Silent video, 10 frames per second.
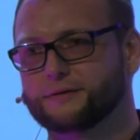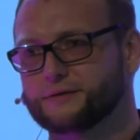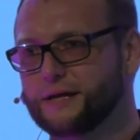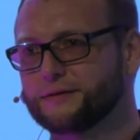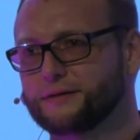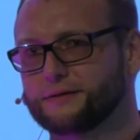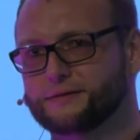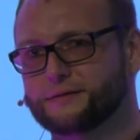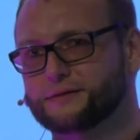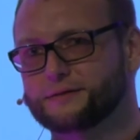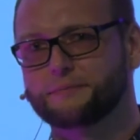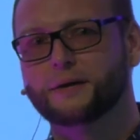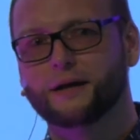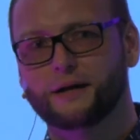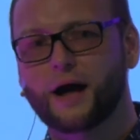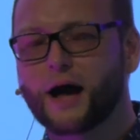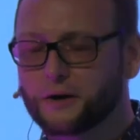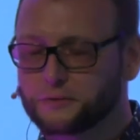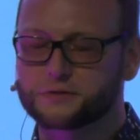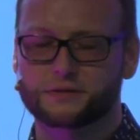sentence, it
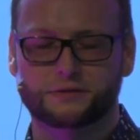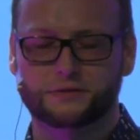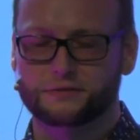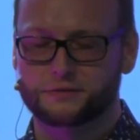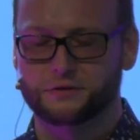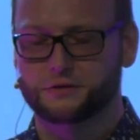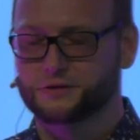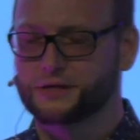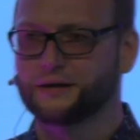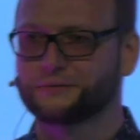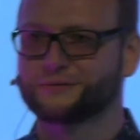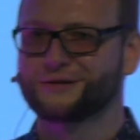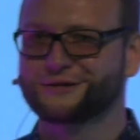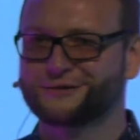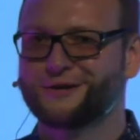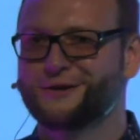somehow turns out that